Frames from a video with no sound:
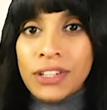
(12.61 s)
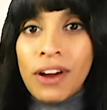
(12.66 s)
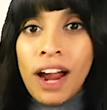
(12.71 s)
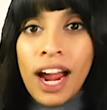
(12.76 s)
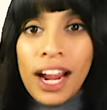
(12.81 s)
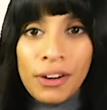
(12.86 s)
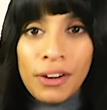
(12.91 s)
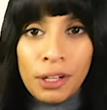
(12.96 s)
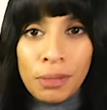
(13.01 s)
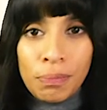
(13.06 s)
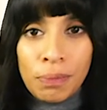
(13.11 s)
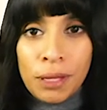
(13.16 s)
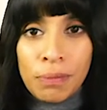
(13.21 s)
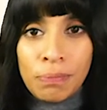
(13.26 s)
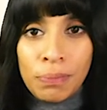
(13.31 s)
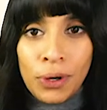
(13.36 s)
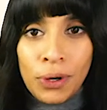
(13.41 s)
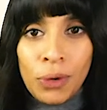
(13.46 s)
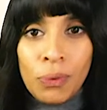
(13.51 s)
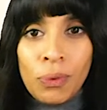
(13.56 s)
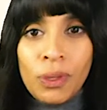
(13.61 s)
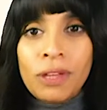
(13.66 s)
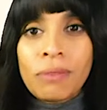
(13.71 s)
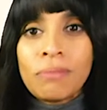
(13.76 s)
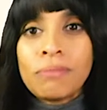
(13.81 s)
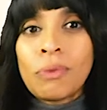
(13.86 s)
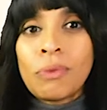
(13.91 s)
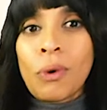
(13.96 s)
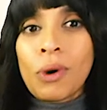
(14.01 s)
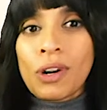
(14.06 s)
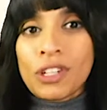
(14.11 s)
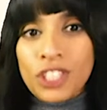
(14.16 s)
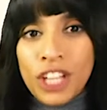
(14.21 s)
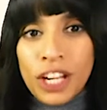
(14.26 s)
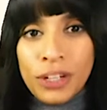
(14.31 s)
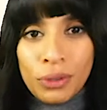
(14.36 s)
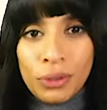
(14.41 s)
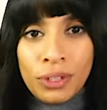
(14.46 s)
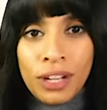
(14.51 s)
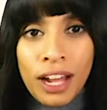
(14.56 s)
hiring people with a more
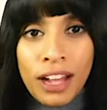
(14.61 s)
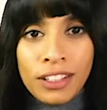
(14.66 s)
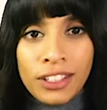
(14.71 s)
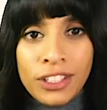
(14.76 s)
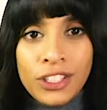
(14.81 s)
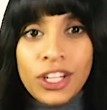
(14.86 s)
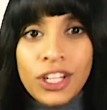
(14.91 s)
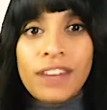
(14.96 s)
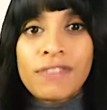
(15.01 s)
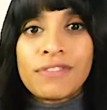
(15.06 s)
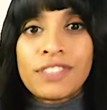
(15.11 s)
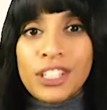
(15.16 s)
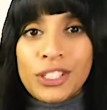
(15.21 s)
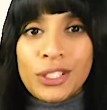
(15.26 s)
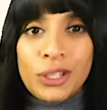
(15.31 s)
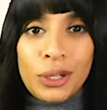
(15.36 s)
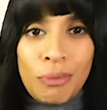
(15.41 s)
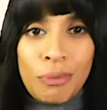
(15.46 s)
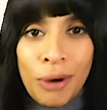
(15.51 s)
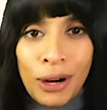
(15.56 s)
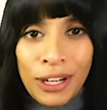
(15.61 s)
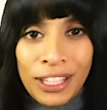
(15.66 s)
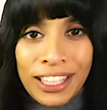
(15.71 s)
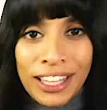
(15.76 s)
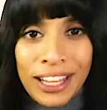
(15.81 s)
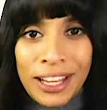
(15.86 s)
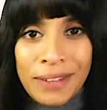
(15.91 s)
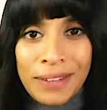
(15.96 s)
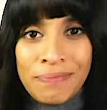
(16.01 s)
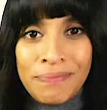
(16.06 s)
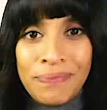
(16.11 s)
general knowledge of digital marketing.